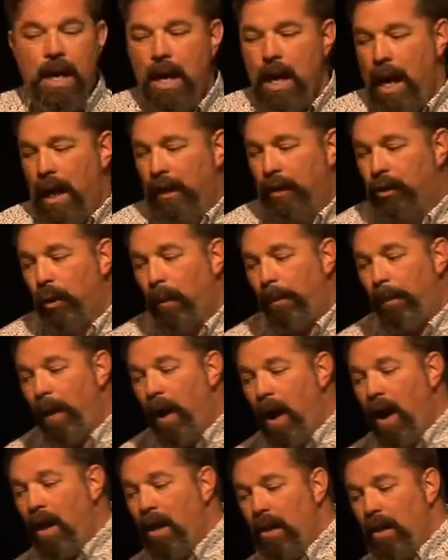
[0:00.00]
And so
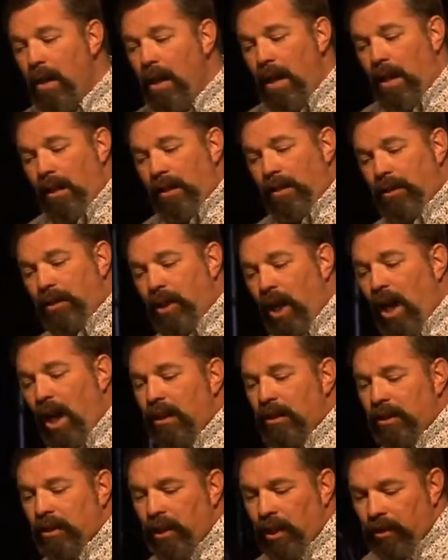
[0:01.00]
Paul
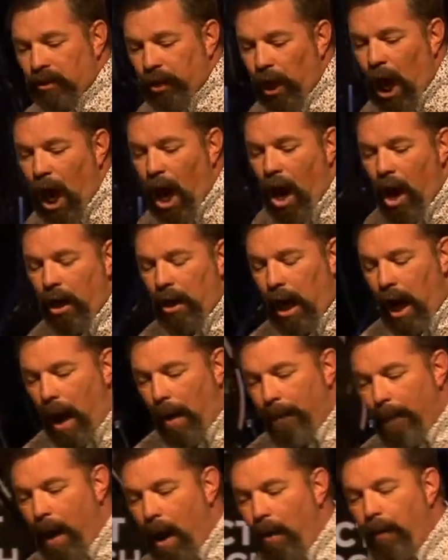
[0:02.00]
starts to talk
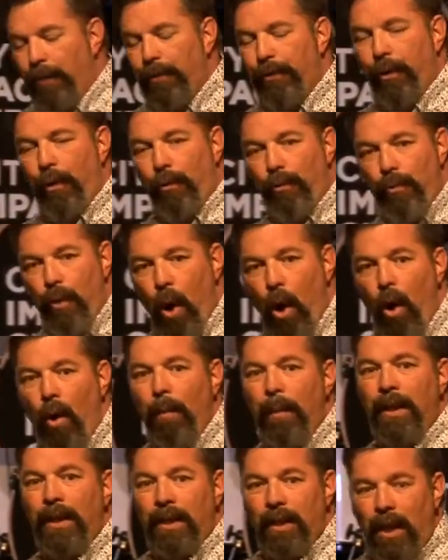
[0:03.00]
about the
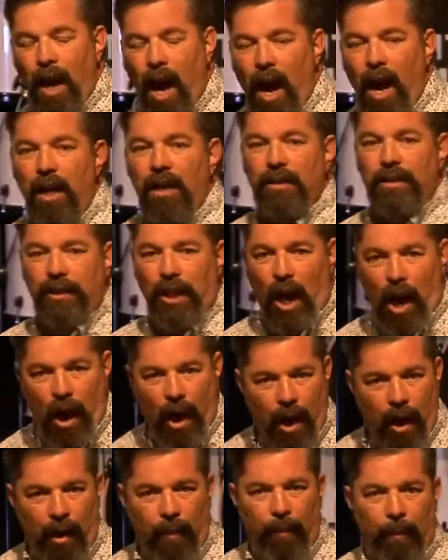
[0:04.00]
Roman guard's
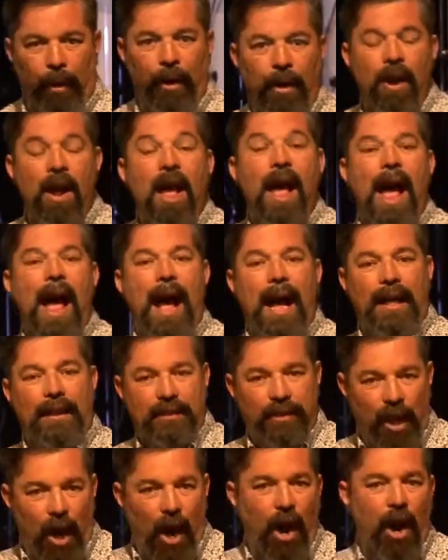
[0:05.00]
armor
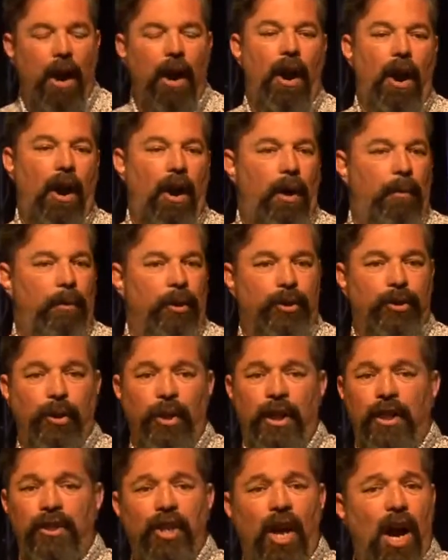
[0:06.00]
as our armor. So
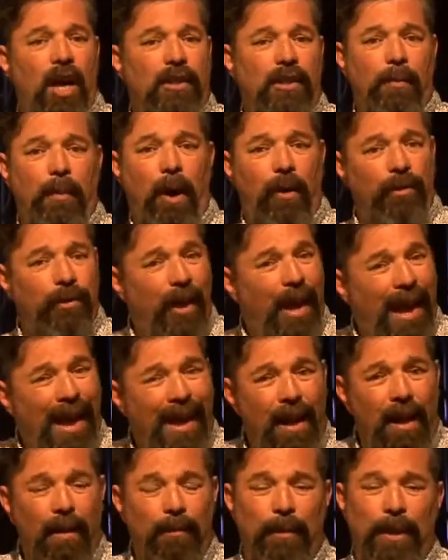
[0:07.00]
he talked about the
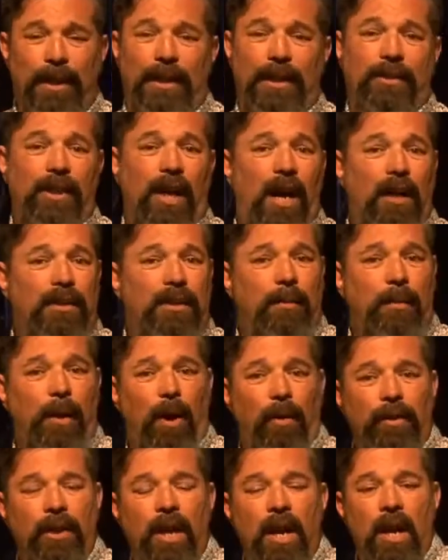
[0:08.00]
helmet. He talked
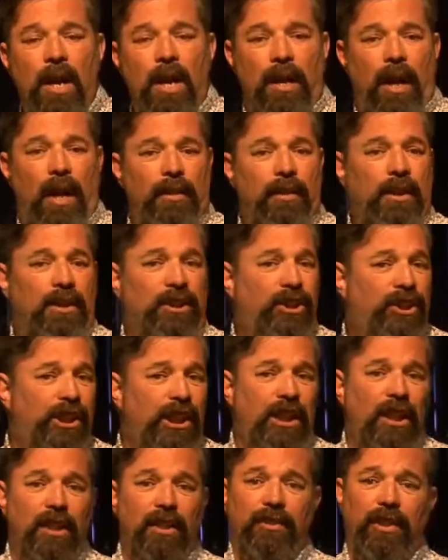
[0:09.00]
about the
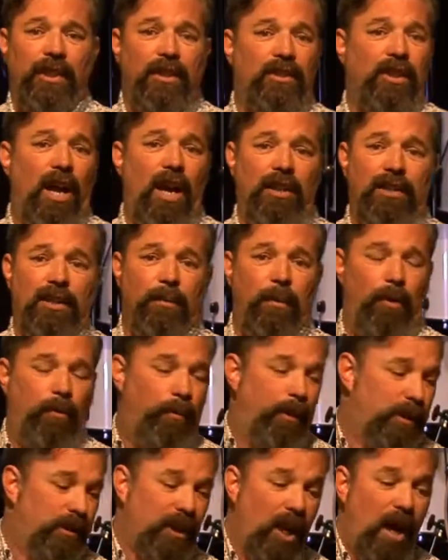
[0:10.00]
shield. He talked about,
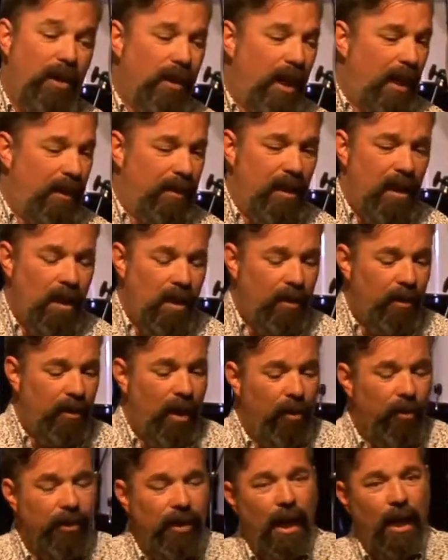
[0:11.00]
we saw that the
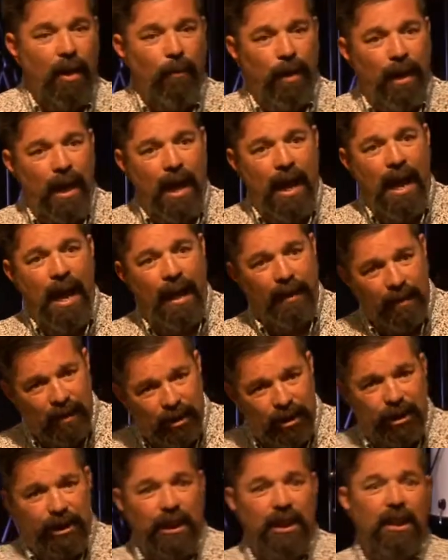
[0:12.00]
other day when I had the
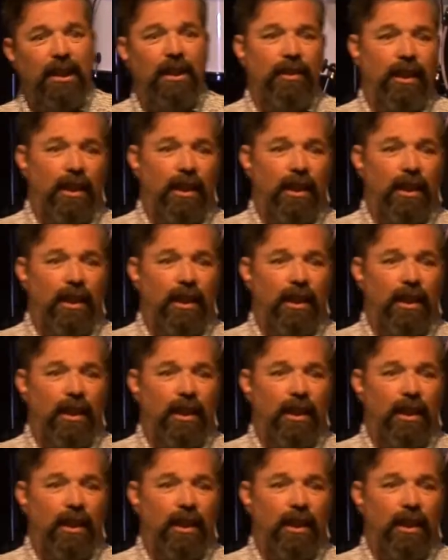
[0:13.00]
shield